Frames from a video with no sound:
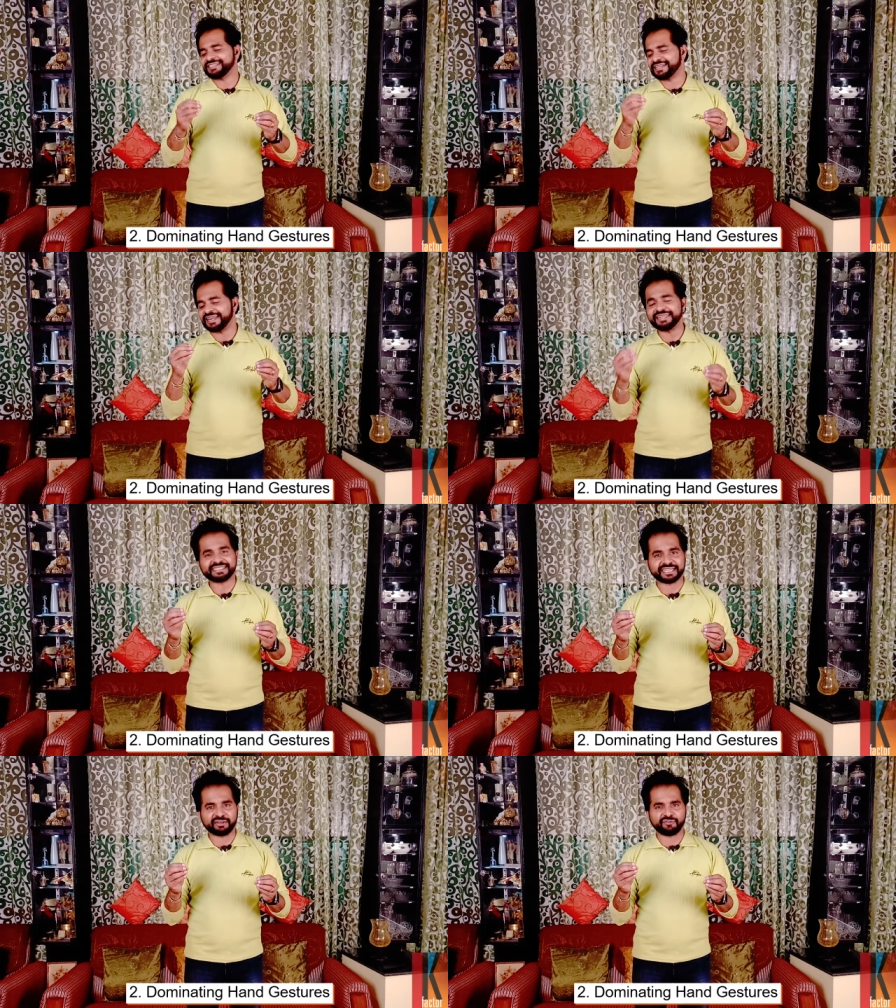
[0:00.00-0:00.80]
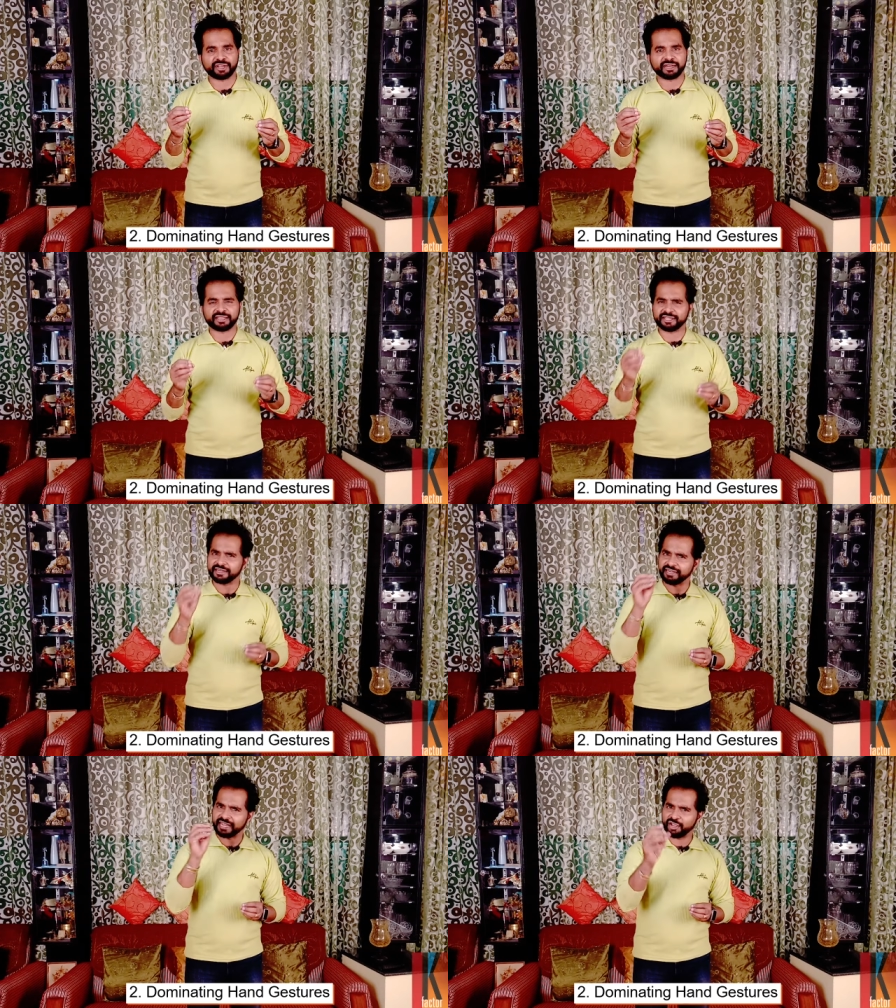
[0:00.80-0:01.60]
these are insignificant things.
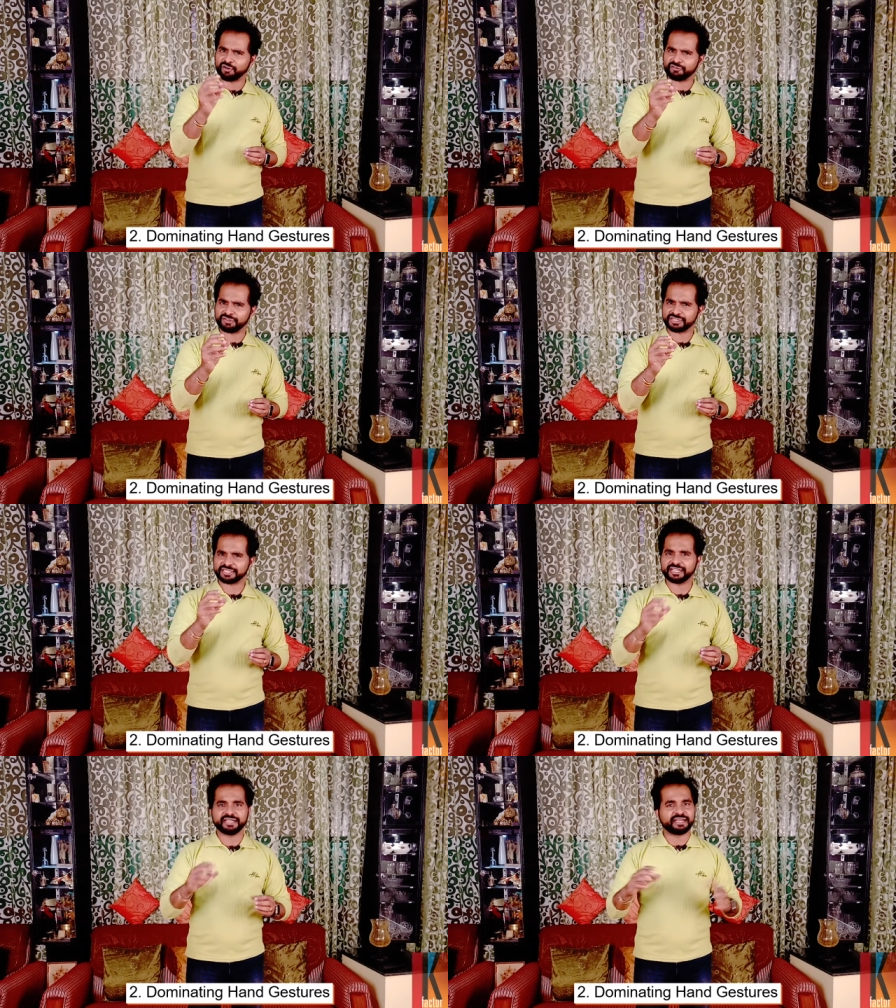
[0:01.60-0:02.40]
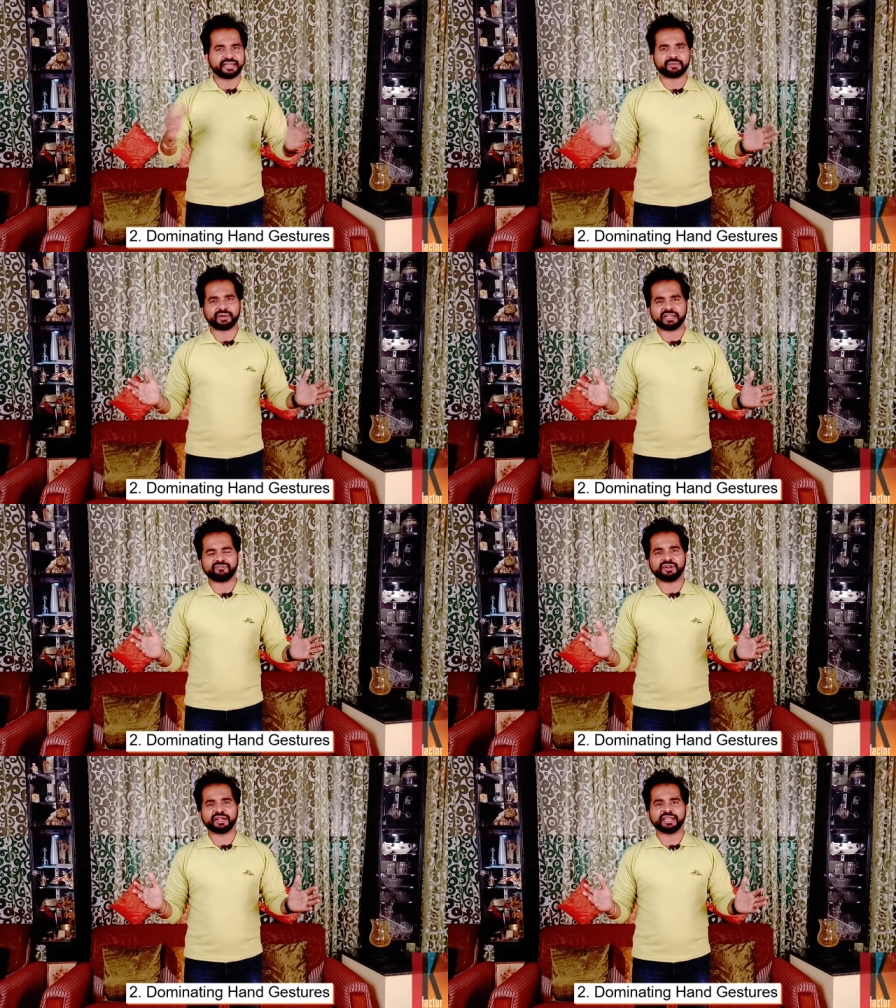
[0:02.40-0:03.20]
Take care of this and it might
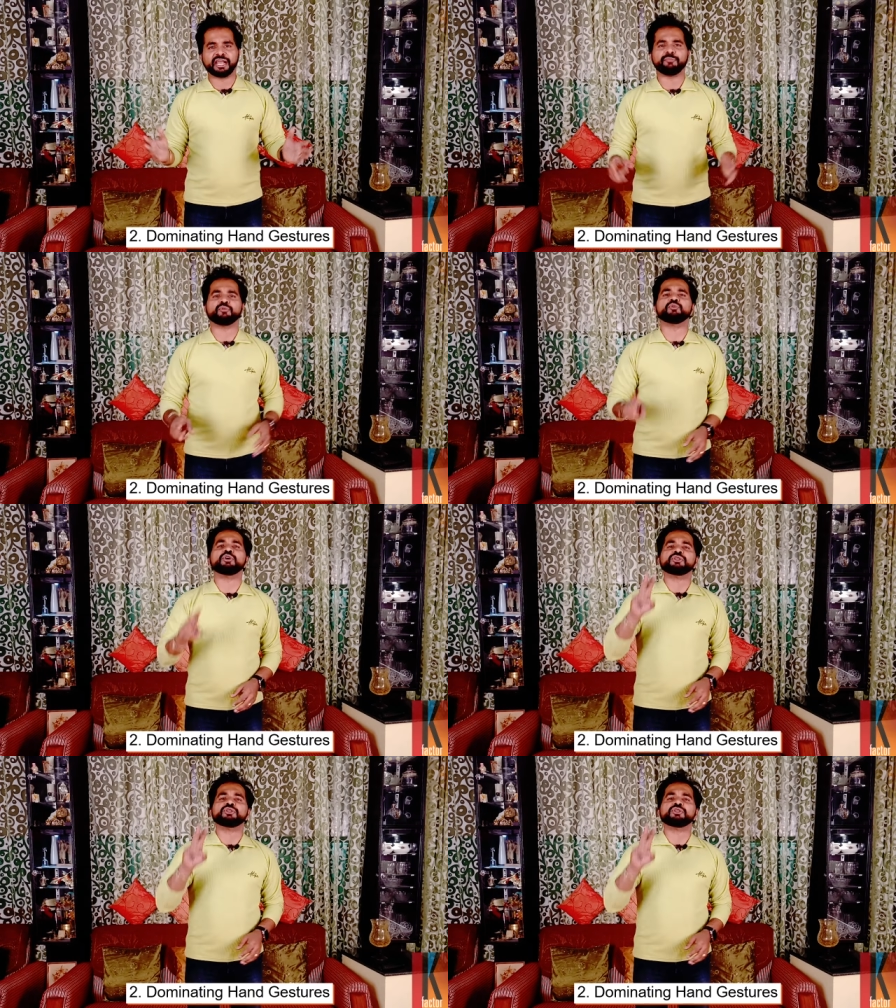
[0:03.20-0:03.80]
definitely help you.